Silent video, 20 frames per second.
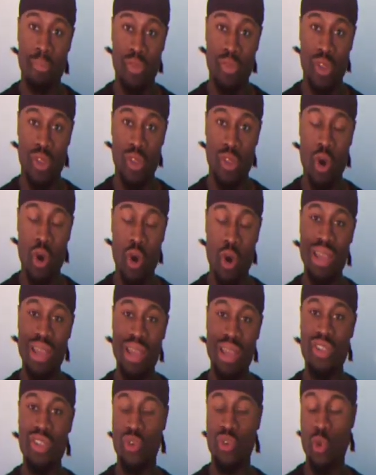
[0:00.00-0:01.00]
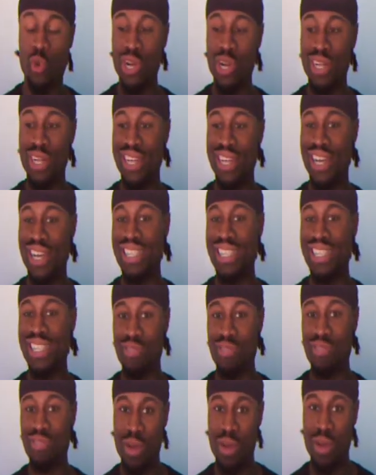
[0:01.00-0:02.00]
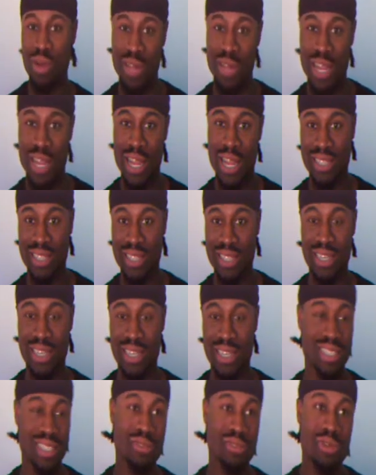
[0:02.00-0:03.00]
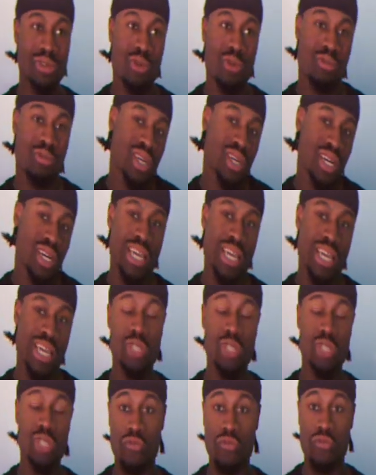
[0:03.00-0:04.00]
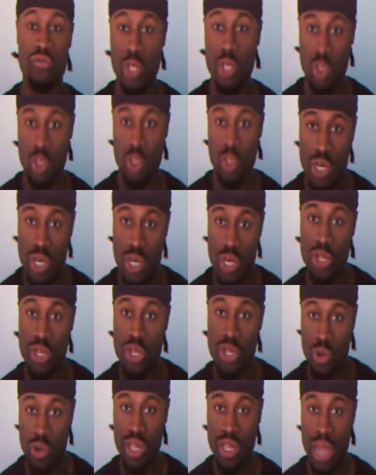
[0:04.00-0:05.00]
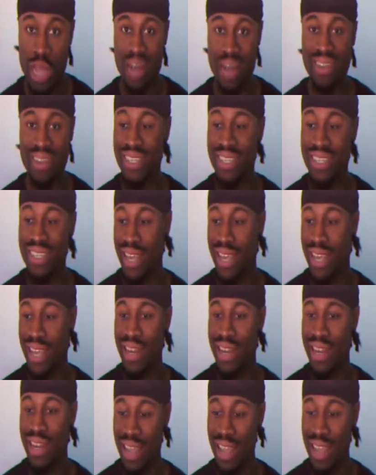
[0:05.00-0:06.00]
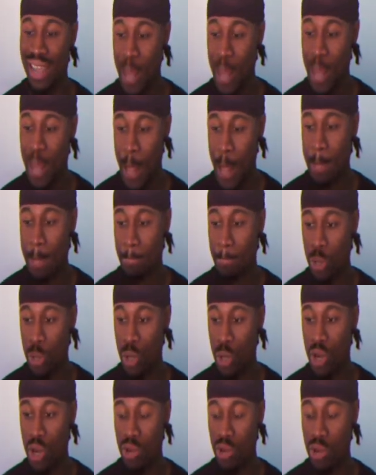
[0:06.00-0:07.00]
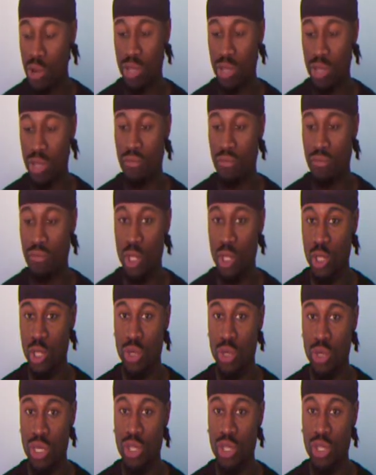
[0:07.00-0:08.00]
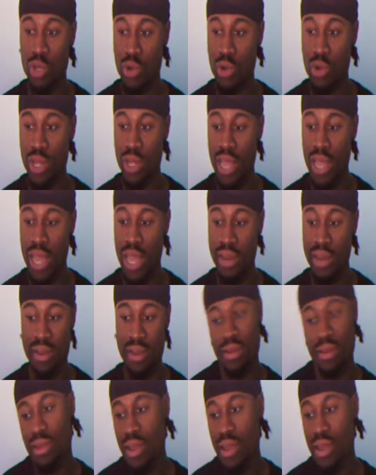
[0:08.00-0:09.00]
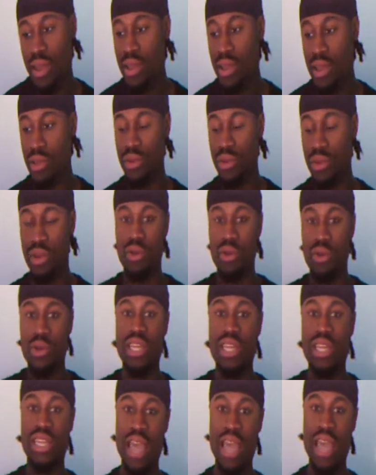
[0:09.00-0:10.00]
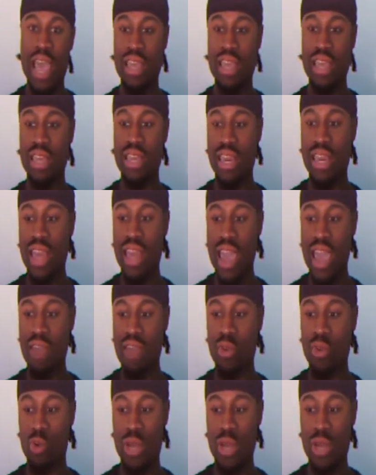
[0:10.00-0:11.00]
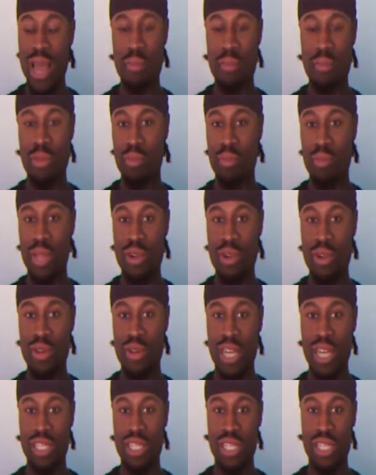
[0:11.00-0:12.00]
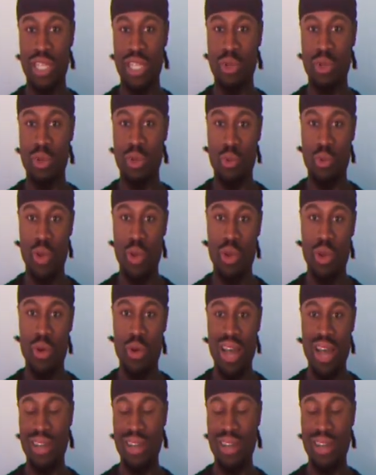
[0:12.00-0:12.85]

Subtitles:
you know, maybe Jordan does have the better legacy because, you know, he was the first one to do it. I understand that. You know, he was the first one to do it, and you know, he didn't have no dominant player like Shaquille O'Neal. I